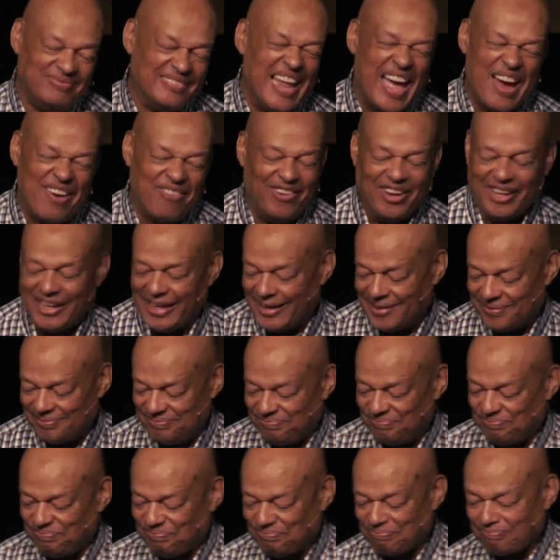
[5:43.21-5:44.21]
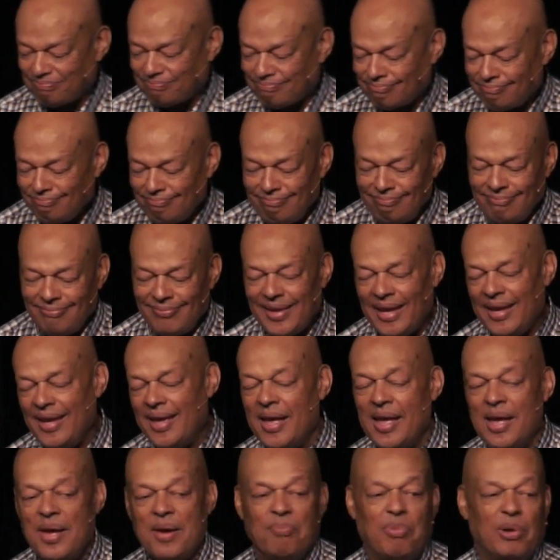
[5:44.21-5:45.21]
not really.
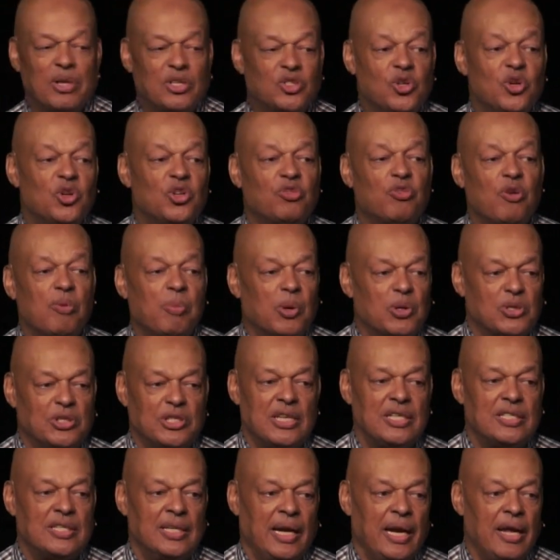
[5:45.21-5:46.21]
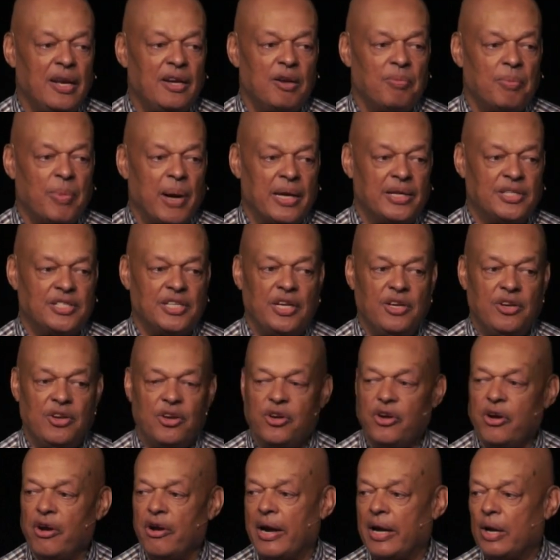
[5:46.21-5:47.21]
But as soon as football season ended my
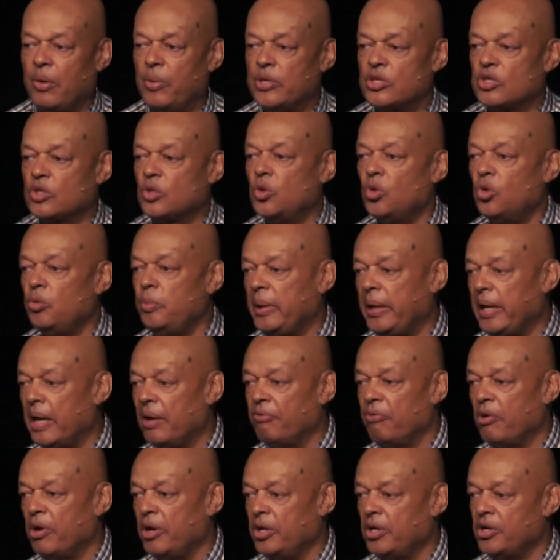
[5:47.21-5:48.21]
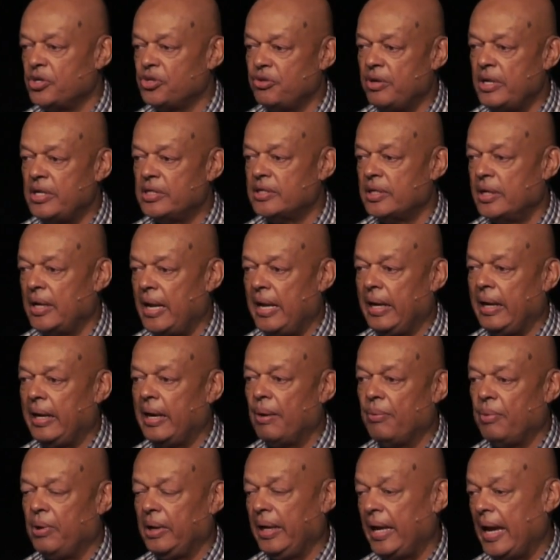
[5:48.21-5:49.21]
senior year, I quit school, began running the streets and
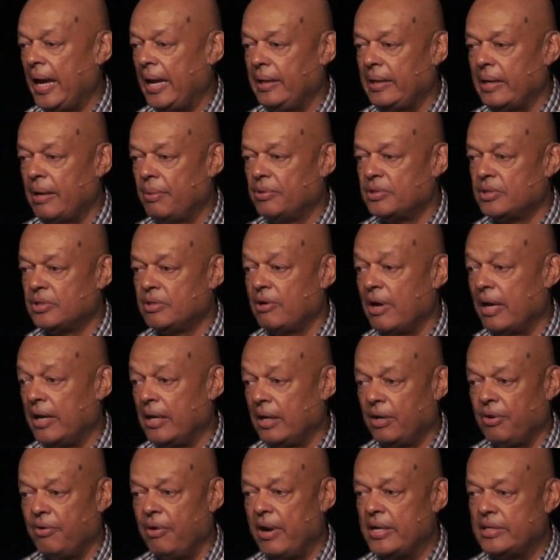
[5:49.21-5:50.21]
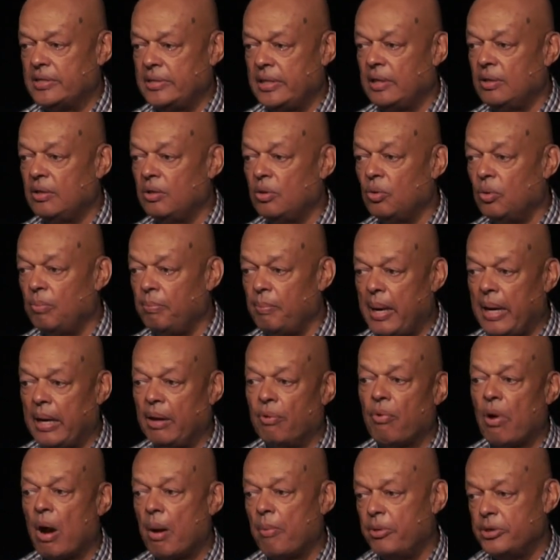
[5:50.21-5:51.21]
hanging out with a gang that was kind of crazy and doing
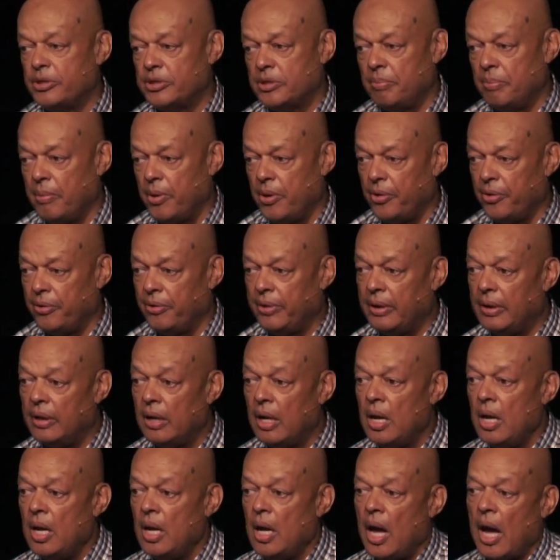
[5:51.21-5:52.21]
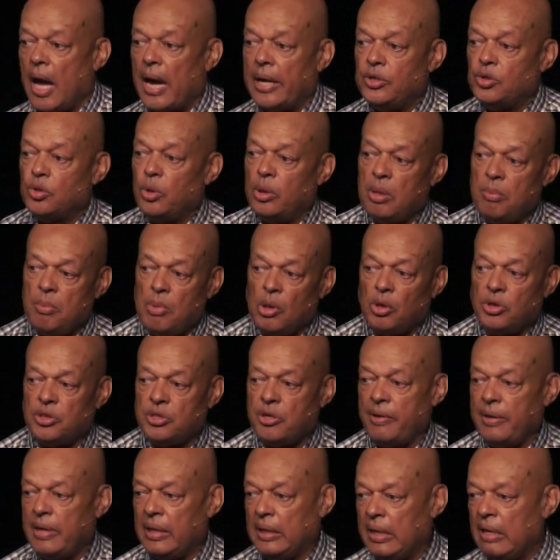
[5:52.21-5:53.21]
bank robberies and murder. And I joined the
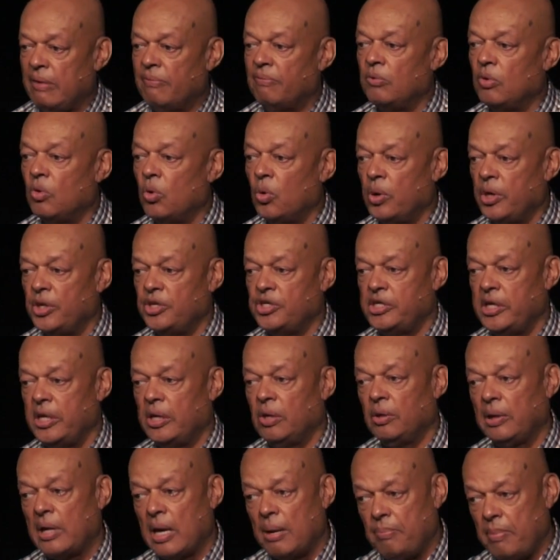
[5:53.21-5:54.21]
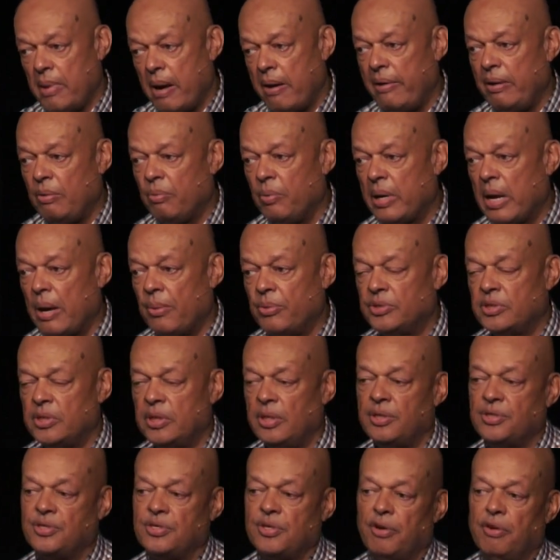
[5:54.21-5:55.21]
military to keep from going to jail, got married when I was
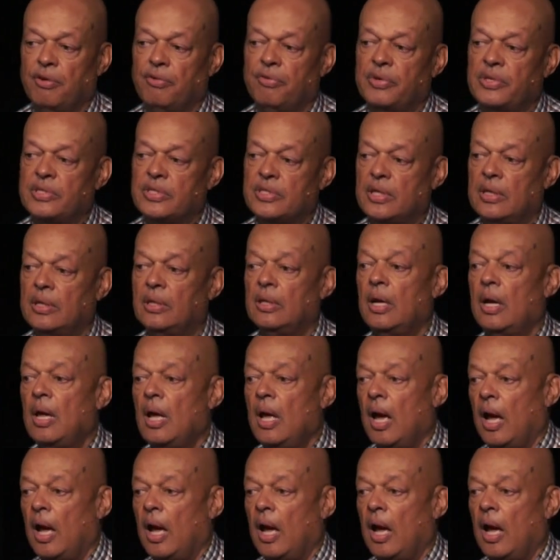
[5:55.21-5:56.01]
in the service, and